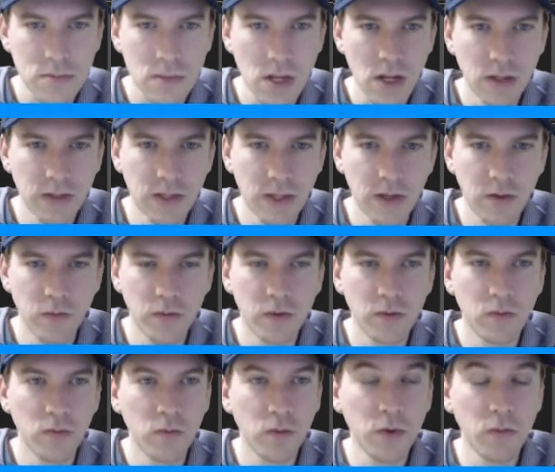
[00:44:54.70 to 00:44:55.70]
So that
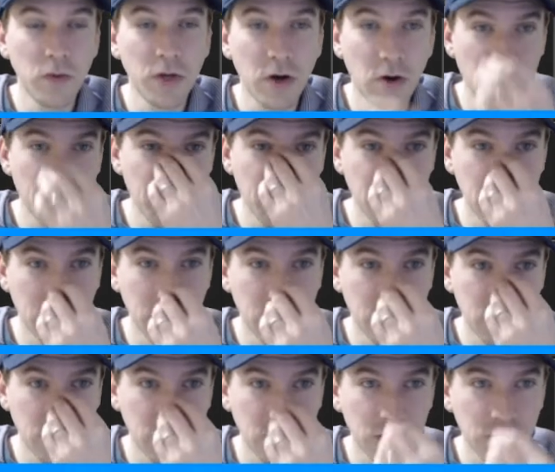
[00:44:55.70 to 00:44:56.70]
when we are making a
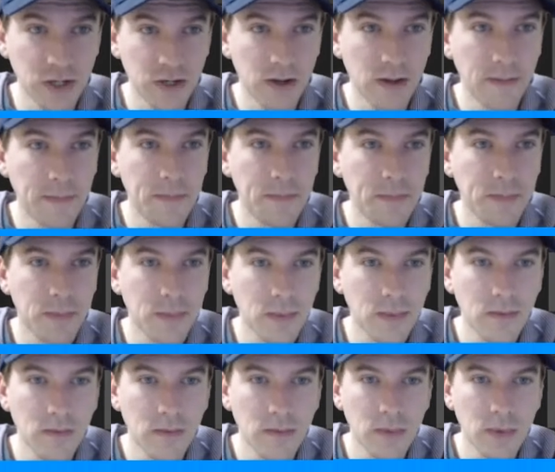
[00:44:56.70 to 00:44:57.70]
decision,
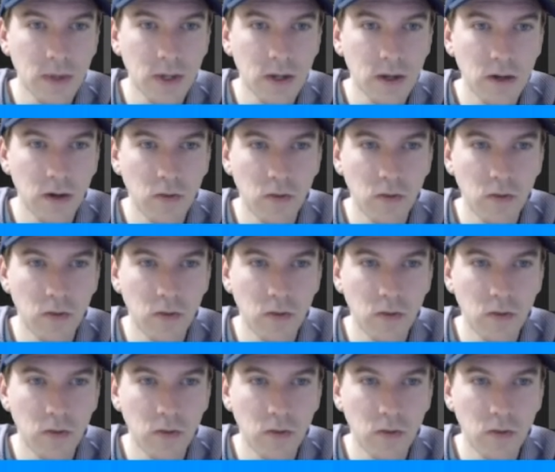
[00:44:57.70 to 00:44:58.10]
we're